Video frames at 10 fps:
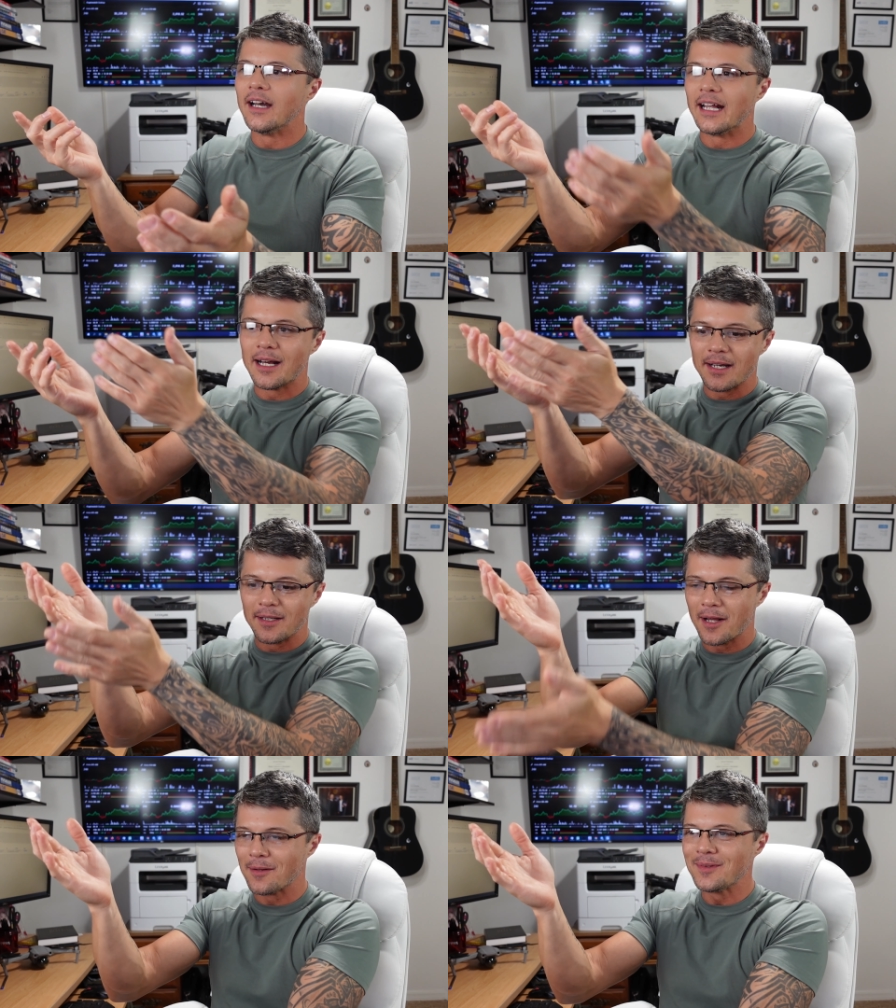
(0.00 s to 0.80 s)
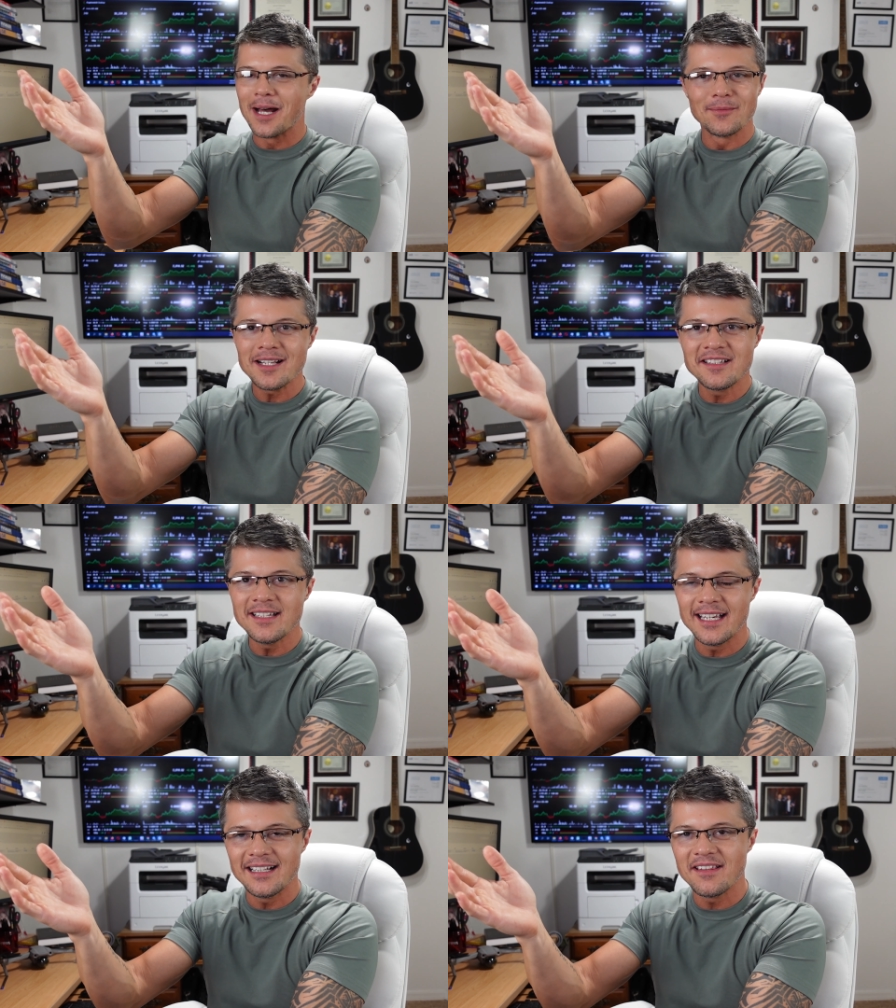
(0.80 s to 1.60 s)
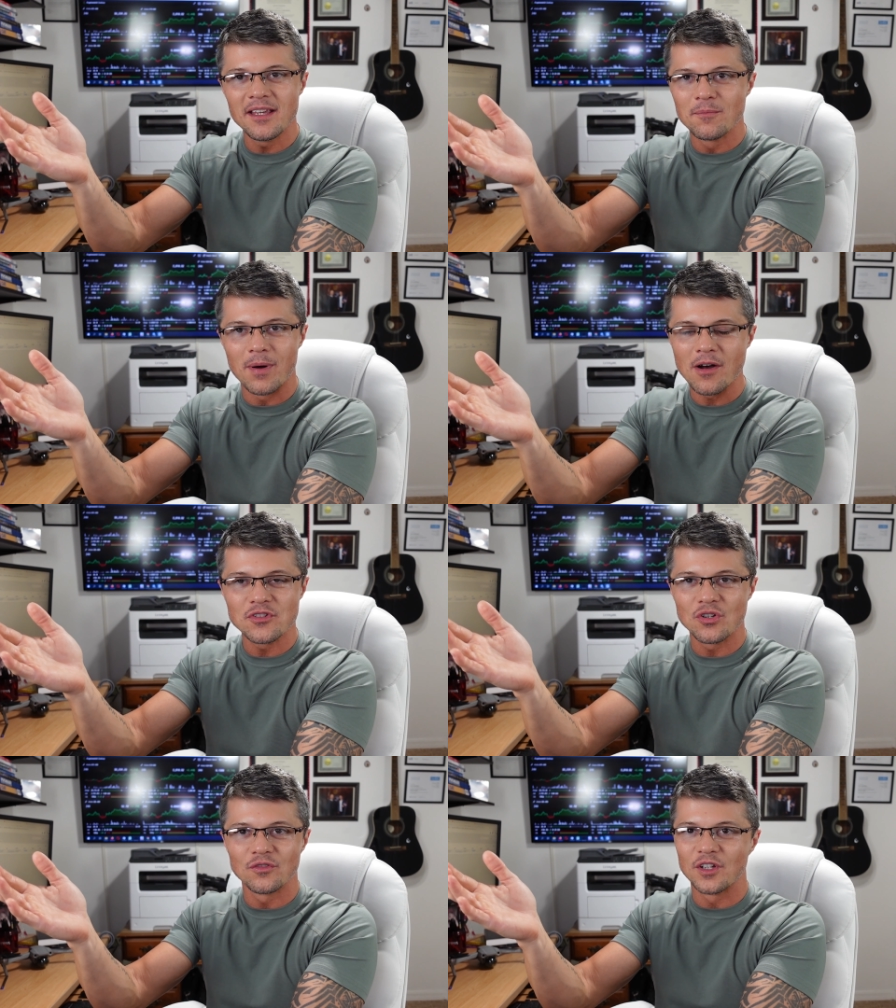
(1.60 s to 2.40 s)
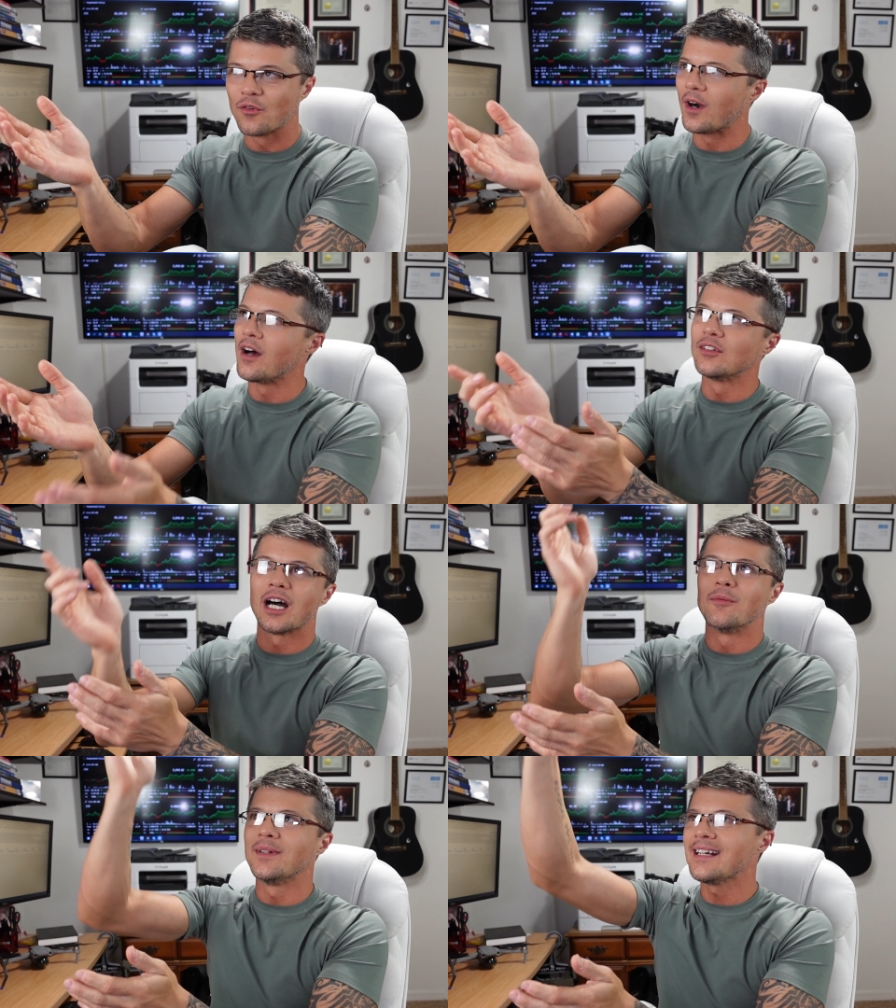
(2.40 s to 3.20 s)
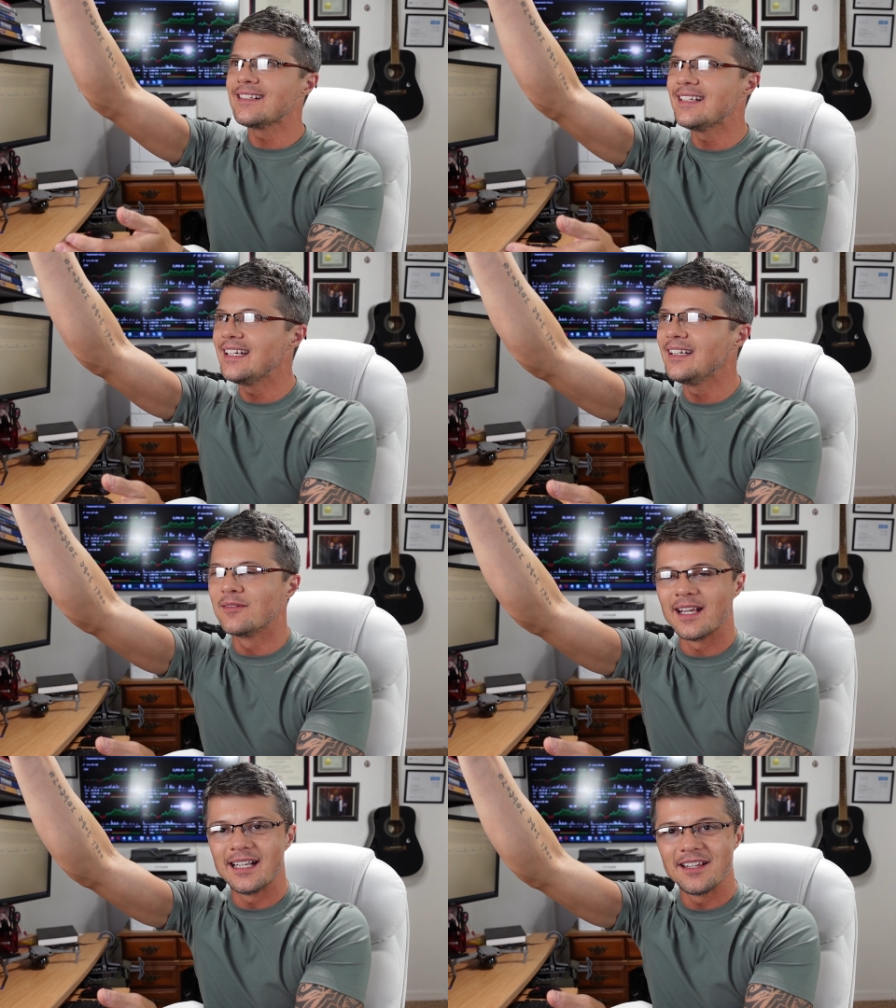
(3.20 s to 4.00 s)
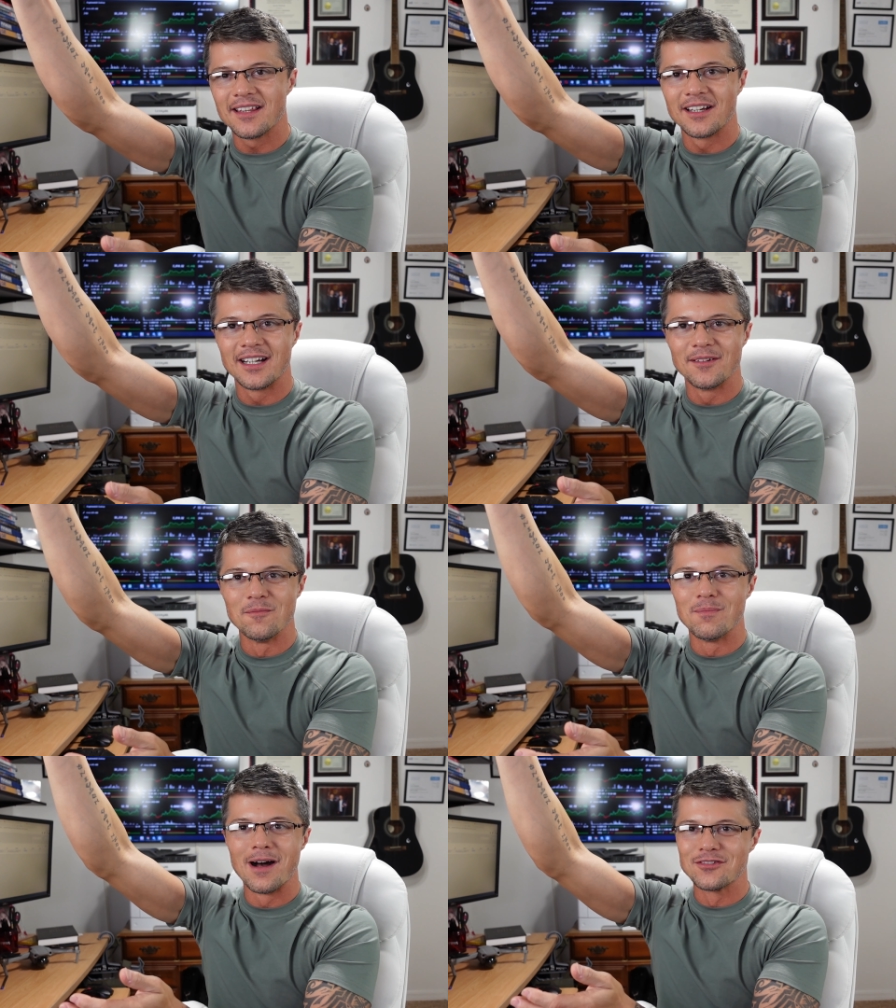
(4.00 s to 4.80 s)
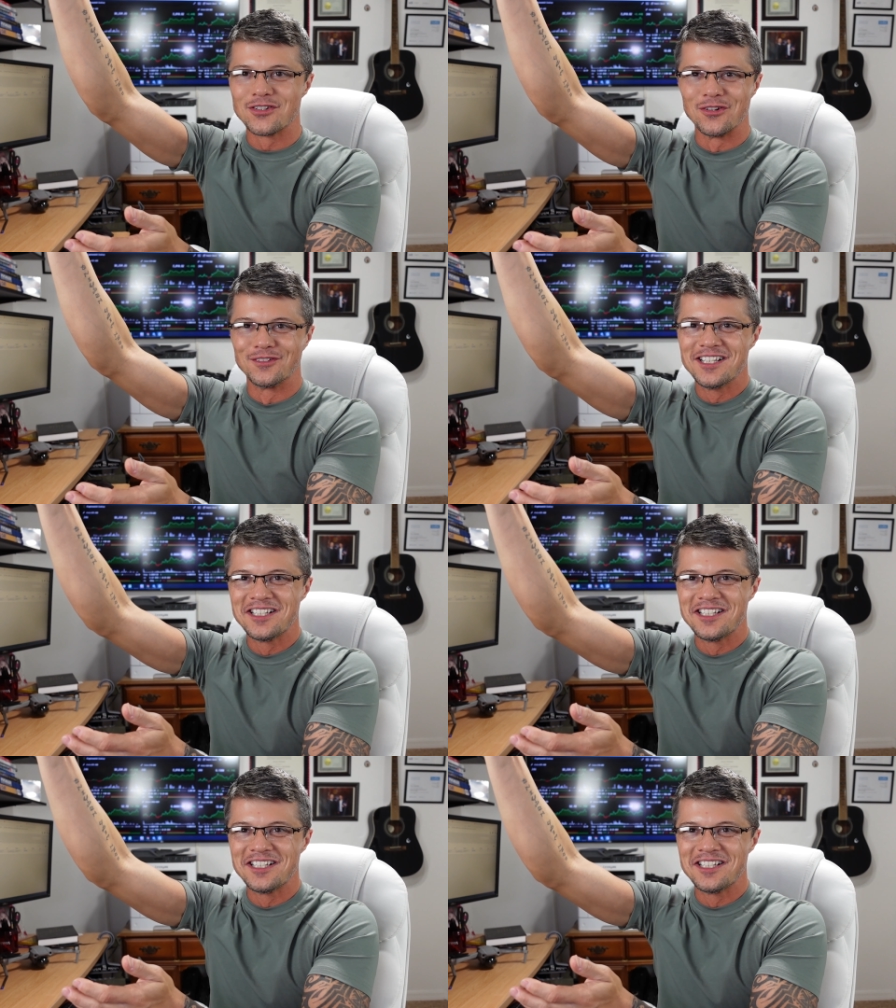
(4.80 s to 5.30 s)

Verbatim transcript: And, I, and I'm, I'm not seeing anything bouncing off the ground. I'm not seeing anything bouncing on the